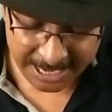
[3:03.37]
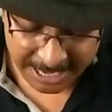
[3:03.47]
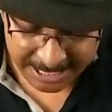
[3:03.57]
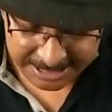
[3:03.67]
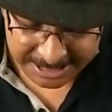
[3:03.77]

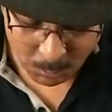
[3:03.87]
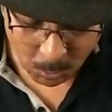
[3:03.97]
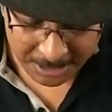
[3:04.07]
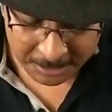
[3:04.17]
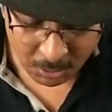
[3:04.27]
any
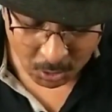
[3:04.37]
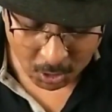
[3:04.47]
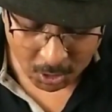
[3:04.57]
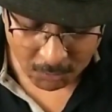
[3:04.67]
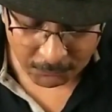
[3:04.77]
one
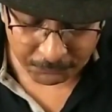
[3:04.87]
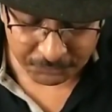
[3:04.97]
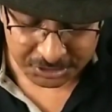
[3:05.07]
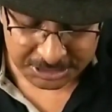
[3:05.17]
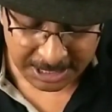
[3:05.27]
of
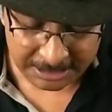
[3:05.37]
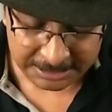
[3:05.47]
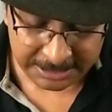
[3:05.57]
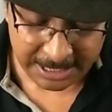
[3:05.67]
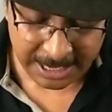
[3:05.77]
the
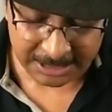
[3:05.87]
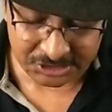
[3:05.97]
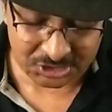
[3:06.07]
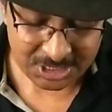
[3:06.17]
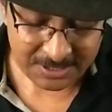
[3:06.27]
other
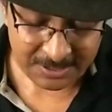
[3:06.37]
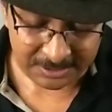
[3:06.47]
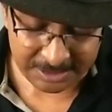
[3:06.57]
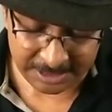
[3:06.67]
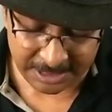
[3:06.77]
cards.
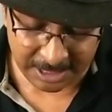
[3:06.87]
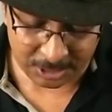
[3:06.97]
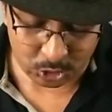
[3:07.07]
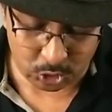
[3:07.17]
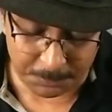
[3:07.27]
There
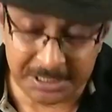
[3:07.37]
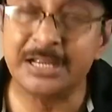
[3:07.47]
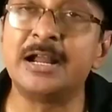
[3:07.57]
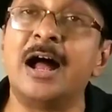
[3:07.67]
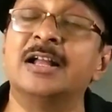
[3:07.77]
are so
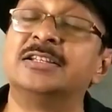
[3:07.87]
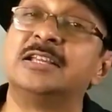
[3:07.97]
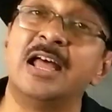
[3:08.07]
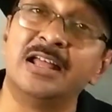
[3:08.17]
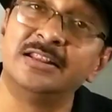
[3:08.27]
many
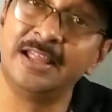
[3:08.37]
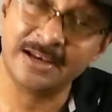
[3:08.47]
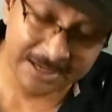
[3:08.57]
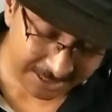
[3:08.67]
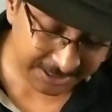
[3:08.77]
cards.
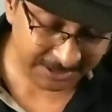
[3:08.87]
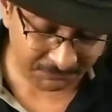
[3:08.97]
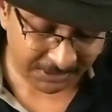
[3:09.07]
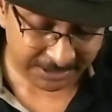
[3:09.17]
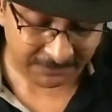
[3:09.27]
There are
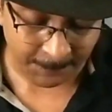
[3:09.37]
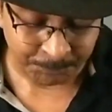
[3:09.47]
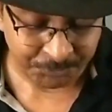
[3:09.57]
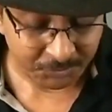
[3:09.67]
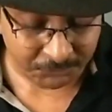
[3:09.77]
in fact
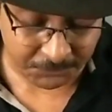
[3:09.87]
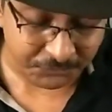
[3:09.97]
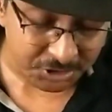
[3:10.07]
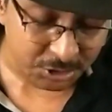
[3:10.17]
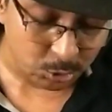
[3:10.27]

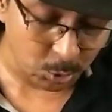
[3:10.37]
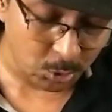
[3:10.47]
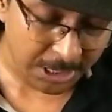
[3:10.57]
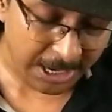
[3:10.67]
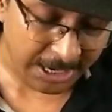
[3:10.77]
52
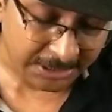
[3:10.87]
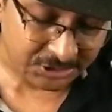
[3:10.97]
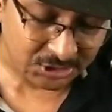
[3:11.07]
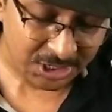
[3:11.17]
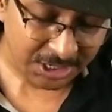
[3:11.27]

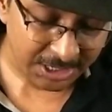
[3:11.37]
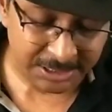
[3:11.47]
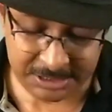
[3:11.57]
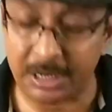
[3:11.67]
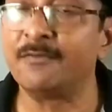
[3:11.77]
cards in
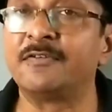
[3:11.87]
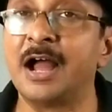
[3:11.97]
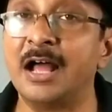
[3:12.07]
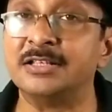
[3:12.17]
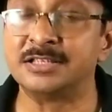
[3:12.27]
a deck of
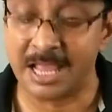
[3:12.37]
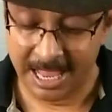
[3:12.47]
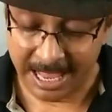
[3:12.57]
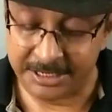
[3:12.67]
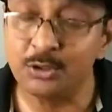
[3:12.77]
cards,
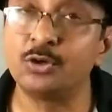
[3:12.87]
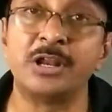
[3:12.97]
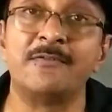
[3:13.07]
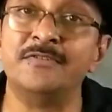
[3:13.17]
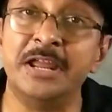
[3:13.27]
and you
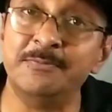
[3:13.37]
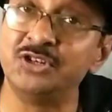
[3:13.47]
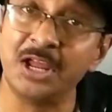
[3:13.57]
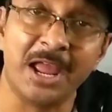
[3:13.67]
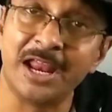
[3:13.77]
could have
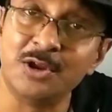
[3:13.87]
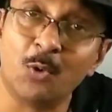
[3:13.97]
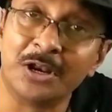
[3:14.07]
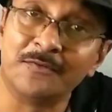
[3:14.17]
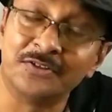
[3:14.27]
named any
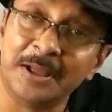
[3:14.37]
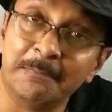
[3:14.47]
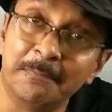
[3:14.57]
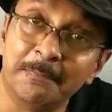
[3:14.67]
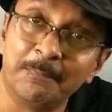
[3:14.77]
one of
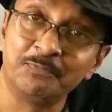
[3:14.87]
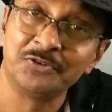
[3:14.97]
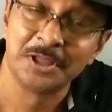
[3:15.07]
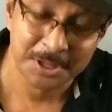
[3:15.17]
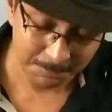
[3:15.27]
them.
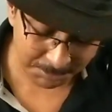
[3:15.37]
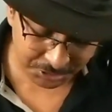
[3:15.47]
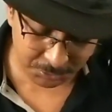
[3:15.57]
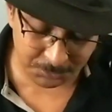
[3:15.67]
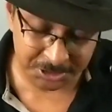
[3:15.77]

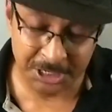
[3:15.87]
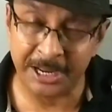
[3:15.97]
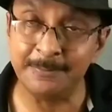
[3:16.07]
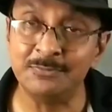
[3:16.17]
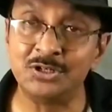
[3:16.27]
But you
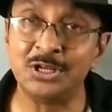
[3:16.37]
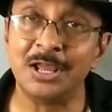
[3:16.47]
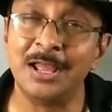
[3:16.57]
named,